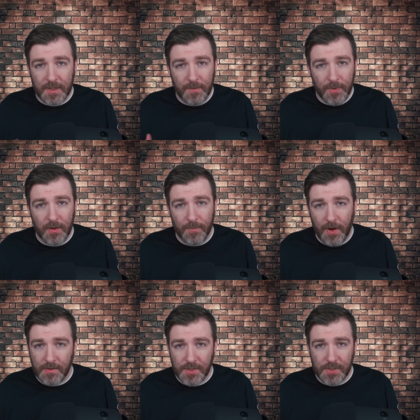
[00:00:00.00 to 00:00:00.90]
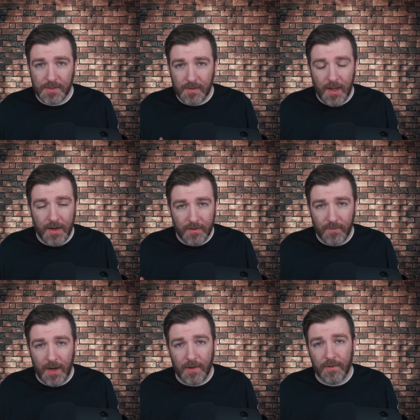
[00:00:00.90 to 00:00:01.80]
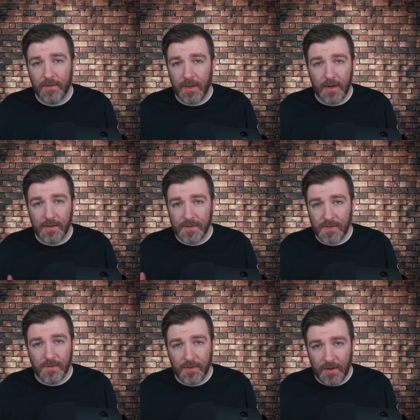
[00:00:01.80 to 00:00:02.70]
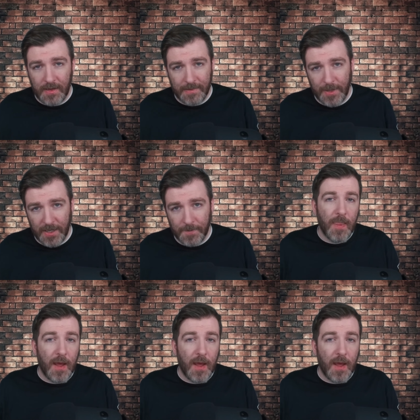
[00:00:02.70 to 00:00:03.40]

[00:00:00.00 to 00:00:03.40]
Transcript: in computer parts just lying around that I sold on eBay.